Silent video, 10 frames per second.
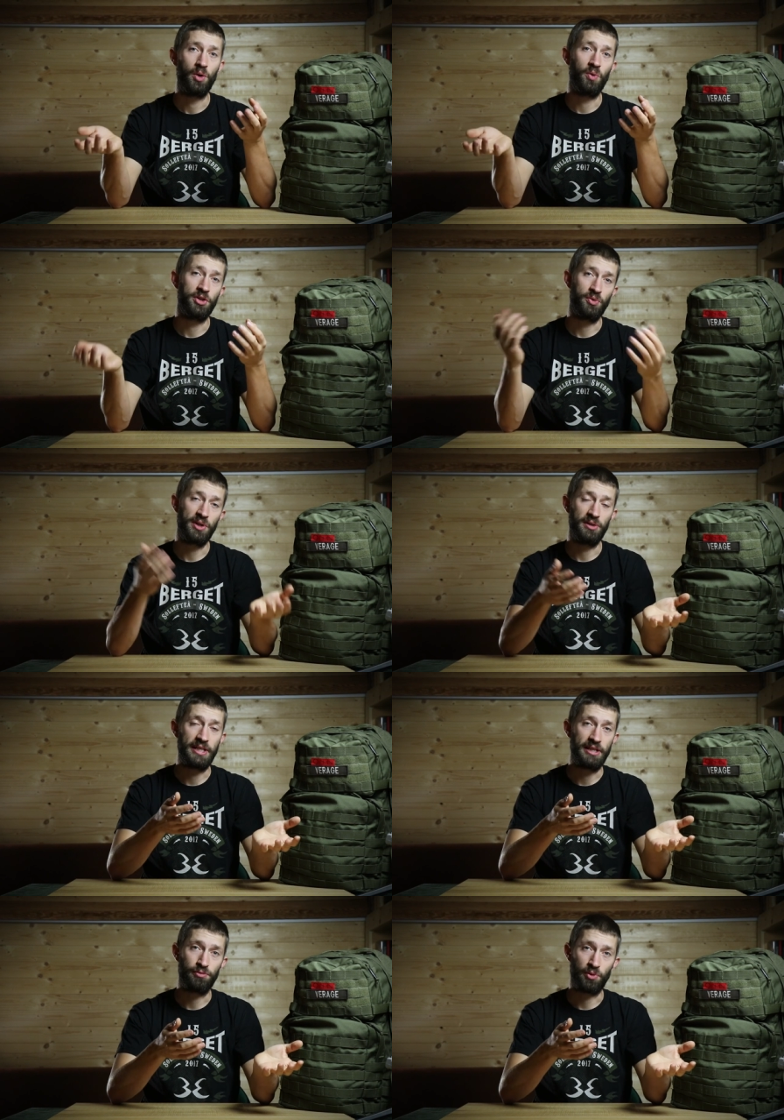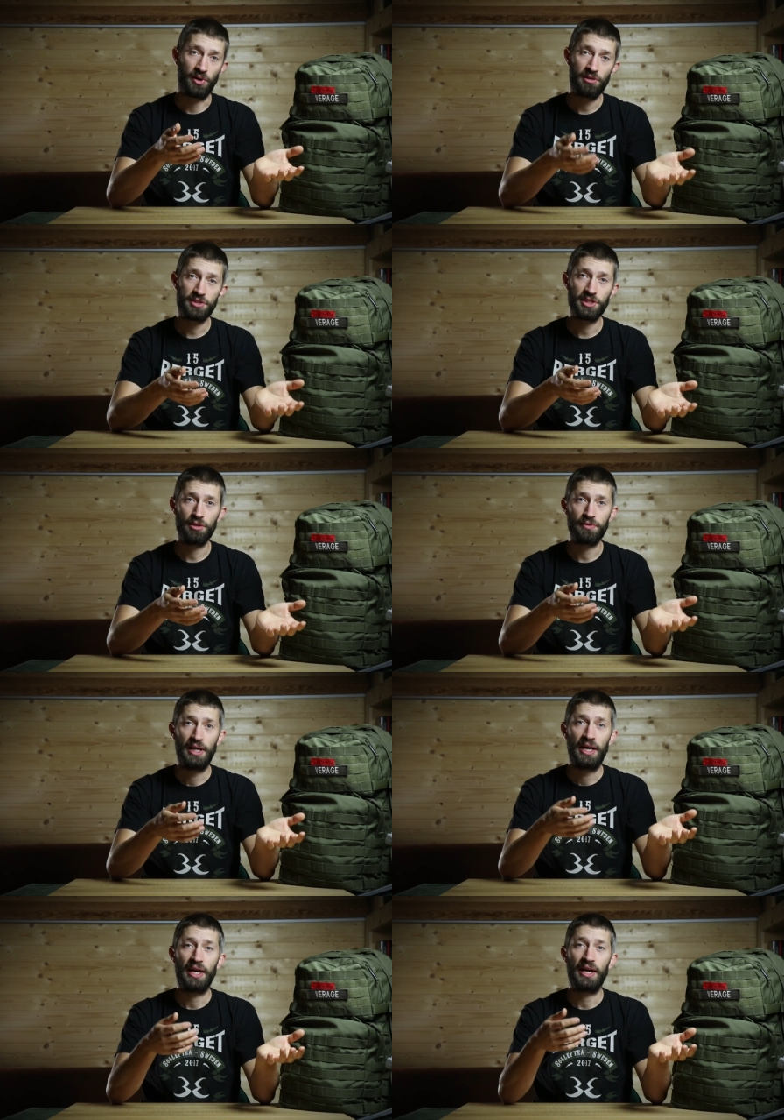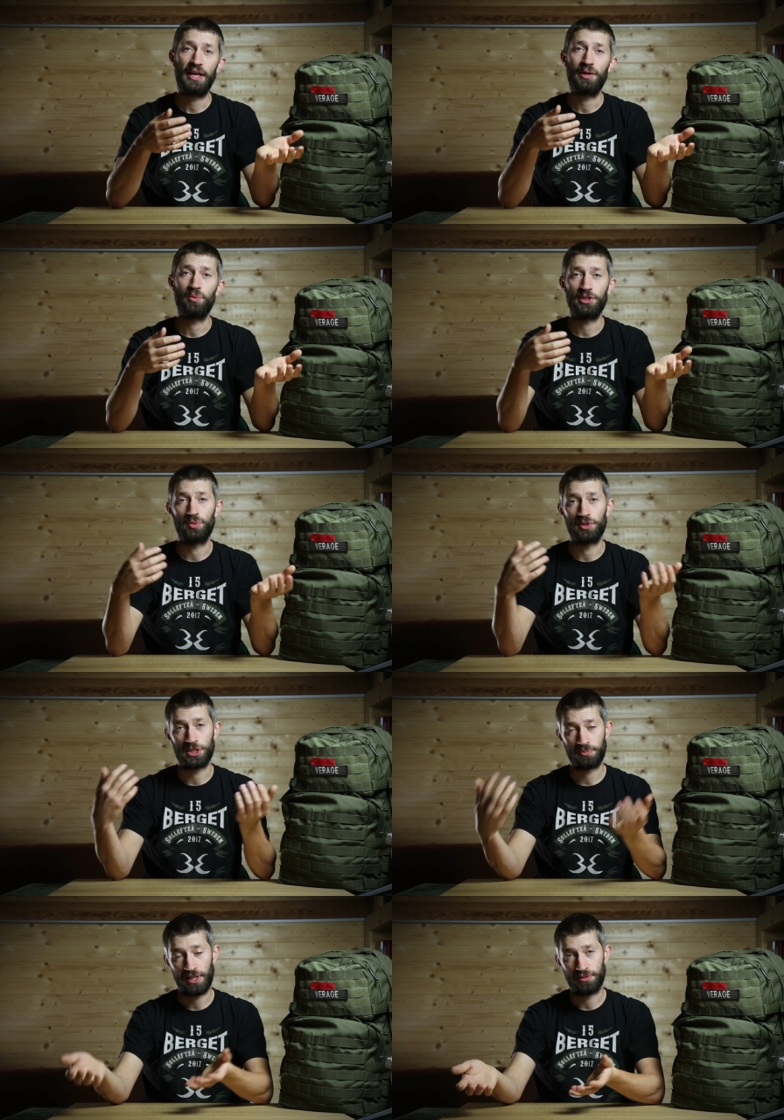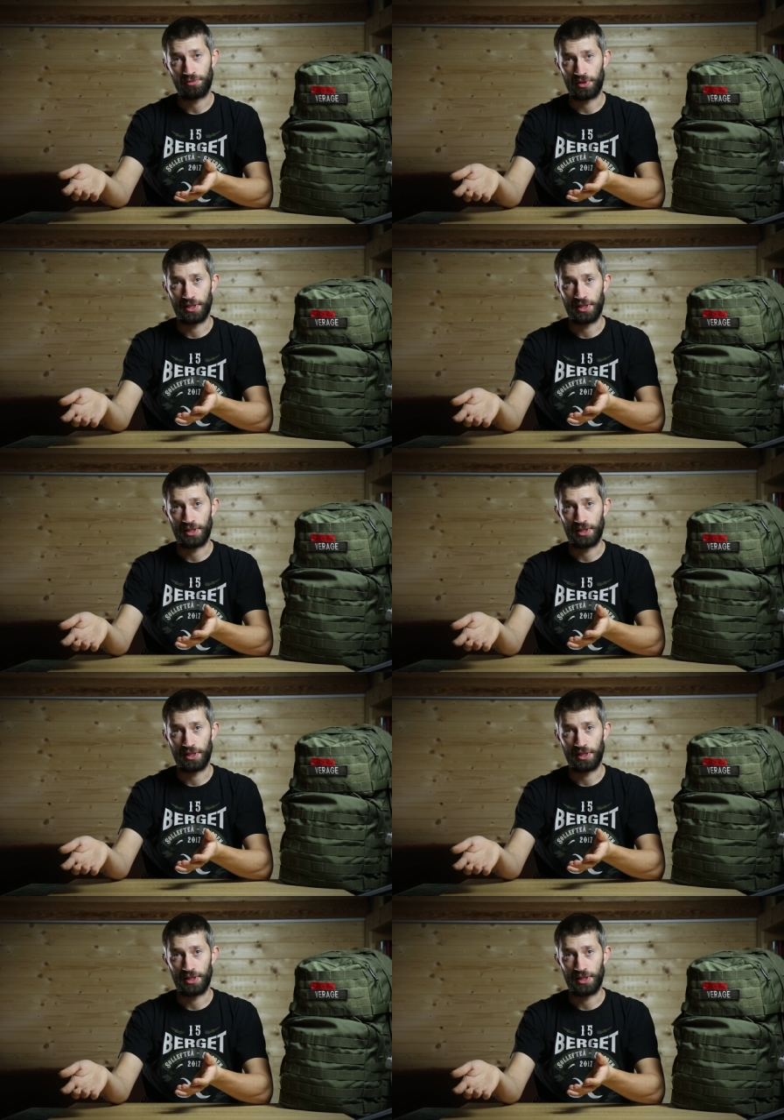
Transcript: what you really need for airsoft and what you want to spend for